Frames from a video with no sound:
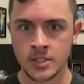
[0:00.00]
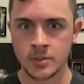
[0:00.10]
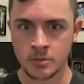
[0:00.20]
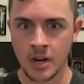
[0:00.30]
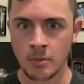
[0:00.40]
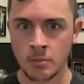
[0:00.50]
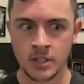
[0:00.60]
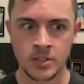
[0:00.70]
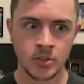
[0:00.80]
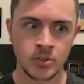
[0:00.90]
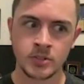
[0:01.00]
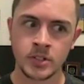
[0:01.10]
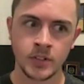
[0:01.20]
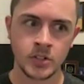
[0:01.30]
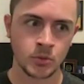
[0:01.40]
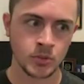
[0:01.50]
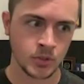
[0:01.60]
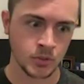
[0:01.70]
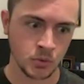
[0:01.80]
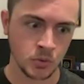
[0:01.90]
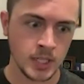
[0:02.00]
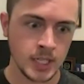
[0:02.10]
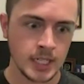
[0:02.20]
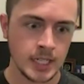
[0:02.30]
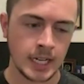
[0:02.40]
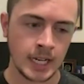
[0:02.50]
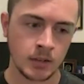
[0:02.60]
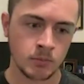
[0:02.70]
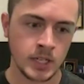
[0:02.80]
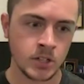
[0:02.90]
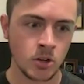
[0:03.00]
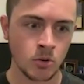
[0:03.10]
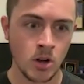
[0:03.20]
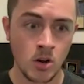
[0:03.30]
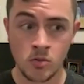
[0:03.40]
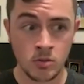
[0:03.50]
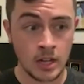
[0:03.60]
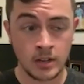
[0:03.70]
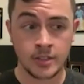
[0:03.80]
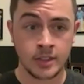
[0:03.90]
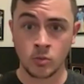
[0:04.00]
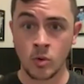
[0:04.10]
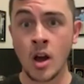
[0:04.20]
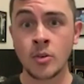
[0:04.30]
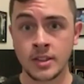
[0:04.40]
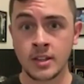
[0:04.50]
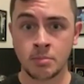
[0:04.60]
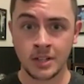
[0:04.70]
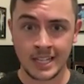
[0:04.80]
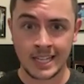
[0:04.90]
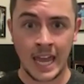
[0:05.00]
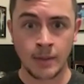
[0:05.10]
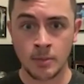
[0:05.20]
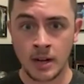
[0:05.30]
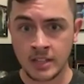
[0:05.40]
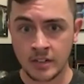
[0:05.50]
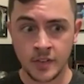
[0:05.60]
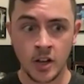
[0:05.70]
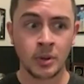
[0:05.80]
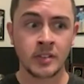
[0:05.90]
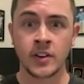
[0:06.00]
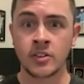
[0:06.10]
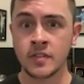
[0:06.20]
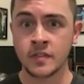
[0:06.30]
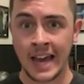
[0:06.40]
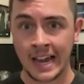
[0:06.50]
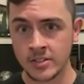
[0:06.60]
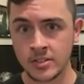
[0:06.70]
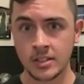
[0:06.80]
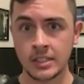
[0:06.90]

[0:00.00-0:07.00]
subscriber because those are individuals who and no, nothing wrong with it, but they came about that following very fast.